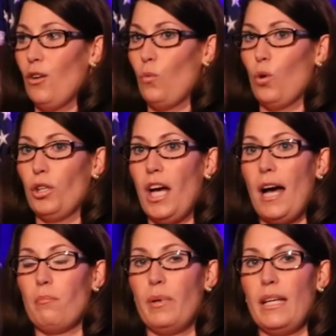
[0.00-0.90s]
will
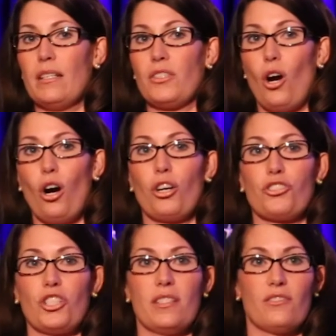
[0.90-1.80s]
not be as
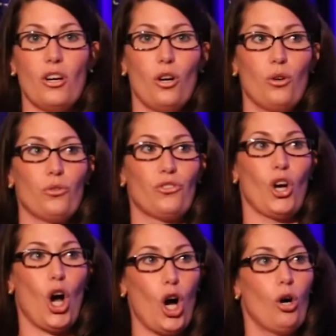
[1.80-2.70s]
harsh as those
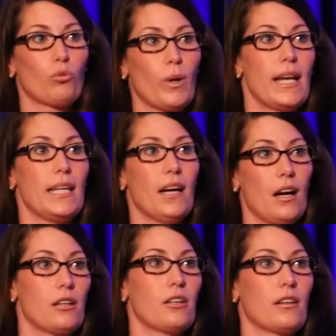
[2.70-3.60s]
already
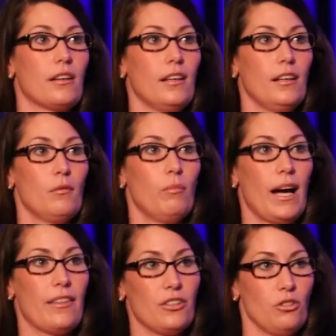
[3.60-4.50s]
uttered
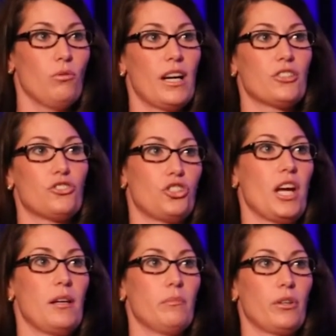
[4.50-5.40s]
by the U.S.
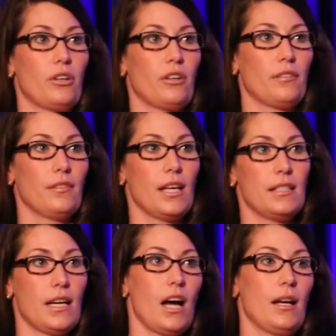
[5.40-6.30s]
Chamber
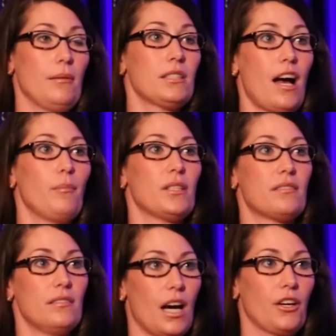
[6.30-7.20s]
and
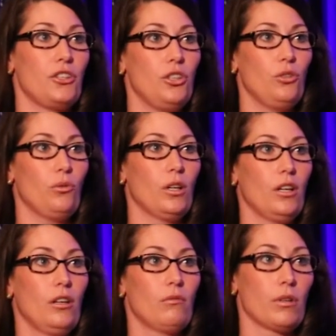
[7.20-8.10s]
Thomas Donahue
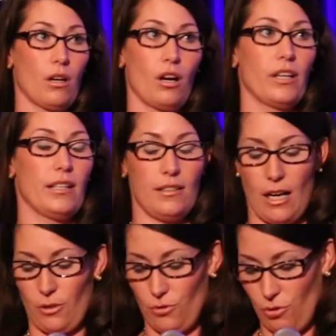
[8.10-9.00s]
regarding
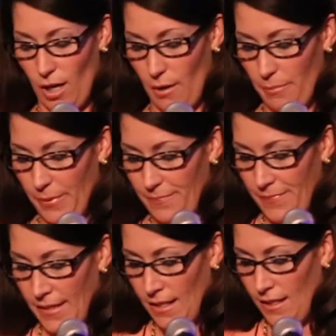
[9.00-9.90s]
Donald Trump.
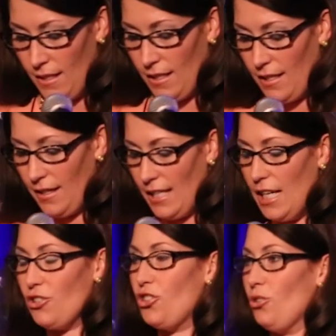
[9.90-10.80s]
The
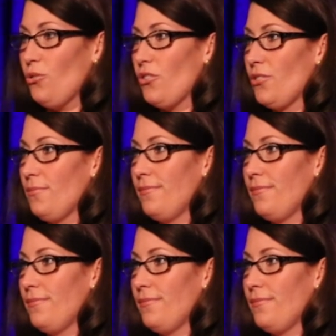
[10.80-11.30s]
issues